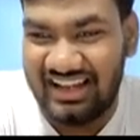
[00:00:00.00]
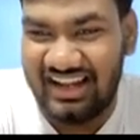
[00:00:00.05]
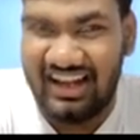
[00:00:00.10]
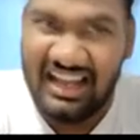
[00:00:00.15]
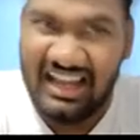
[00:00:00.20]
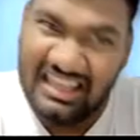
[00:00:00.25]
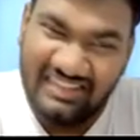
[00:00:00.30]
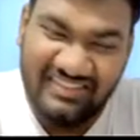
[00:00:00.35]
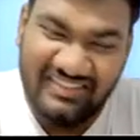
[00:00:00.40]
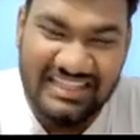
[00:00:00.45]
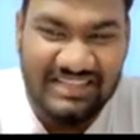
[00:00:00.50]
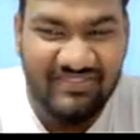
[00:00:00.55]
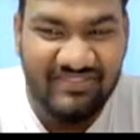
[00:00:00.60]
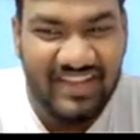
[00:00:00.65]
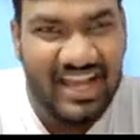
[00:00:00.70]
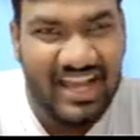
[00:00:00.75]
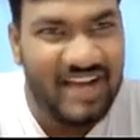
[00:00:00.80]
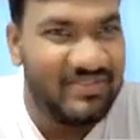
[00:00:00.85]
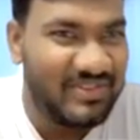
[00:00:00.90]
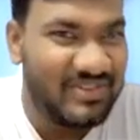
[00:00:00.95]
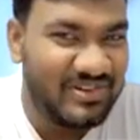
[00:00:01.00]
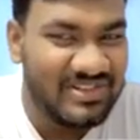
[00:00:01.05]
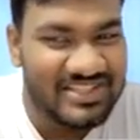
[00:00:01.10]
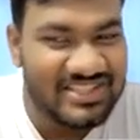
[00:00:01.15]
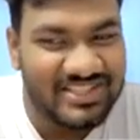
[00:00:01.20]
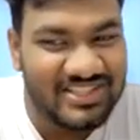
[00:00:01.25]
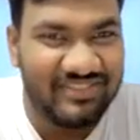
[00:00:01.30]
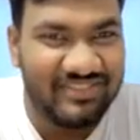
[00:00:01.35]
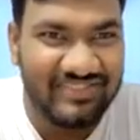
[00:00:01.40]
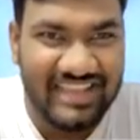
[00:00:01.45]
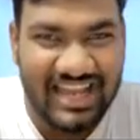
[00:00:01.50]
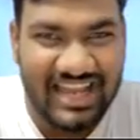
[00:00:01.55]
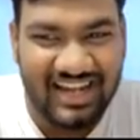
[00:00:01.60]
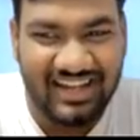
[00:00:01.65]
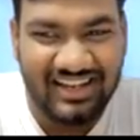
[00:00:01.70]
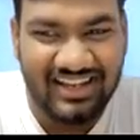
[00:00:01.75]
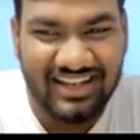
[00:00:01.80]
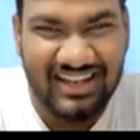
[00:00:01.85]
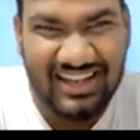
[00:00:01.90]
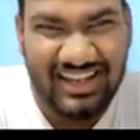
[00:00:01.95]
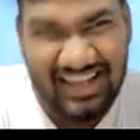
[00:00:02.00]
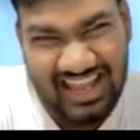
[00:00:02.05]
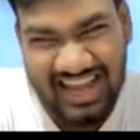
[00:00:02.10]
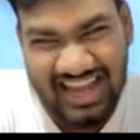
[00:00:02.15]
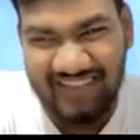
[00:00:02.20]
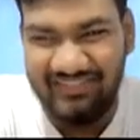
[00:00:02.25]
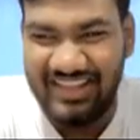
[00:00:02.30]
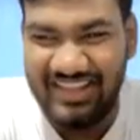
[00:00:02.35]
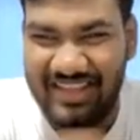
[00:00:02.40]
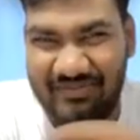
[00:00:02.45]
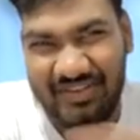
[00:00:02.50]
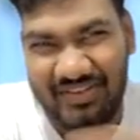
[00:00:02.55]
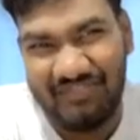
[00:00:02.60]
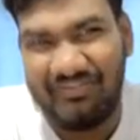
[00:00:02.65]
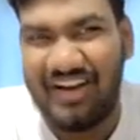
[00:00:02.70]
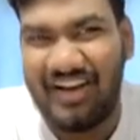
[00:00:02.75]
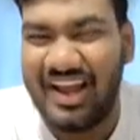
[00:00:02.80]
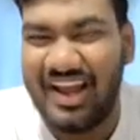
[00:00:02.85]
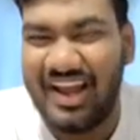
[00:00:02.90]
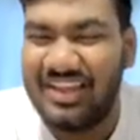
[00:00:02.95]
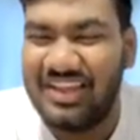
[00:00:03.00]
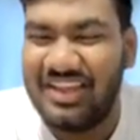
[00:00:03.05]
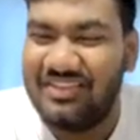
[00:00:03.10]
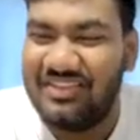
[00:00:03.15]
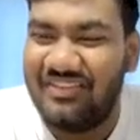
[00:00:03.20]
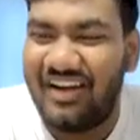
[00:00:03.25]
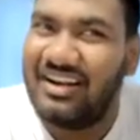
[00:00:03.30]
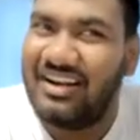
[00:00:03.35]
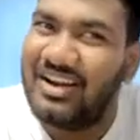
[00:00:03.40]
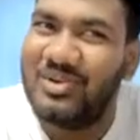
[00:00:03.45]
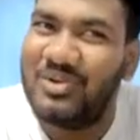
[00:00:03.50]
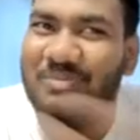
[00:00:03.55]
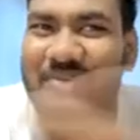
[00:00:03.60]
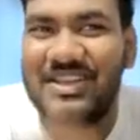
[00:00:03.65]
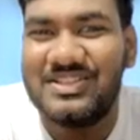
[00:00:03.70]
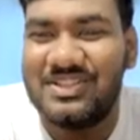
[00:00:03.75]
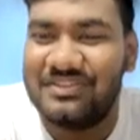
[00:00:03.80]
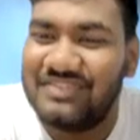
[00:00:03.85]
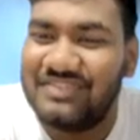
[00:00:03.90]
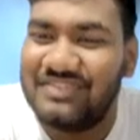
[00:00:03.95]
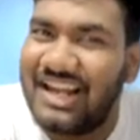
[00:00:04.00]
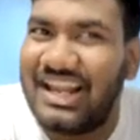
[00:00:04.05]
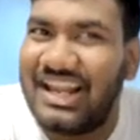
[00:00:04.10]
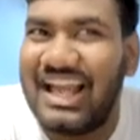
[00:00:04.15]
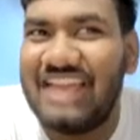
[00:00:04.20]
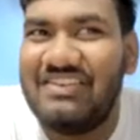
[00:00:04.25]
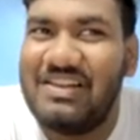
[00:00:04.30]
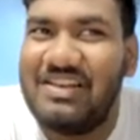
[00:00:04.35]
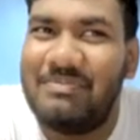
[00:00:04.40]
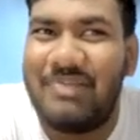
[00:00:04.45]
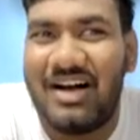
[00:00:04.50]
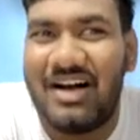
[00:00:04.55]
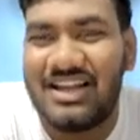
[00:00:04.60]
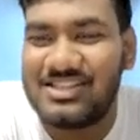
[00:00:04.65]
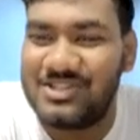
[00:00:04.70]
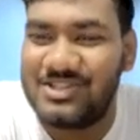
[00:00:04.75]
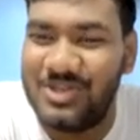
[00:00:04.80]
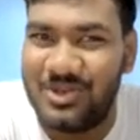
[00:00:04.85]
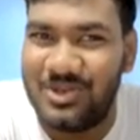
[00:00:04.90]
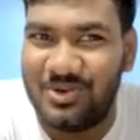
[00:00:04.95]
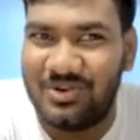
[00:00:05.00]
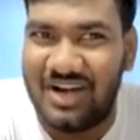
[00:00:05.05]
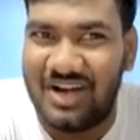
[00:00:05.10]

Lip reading: I will bear most of that, and maybe 500 rupees of that I will pass to you.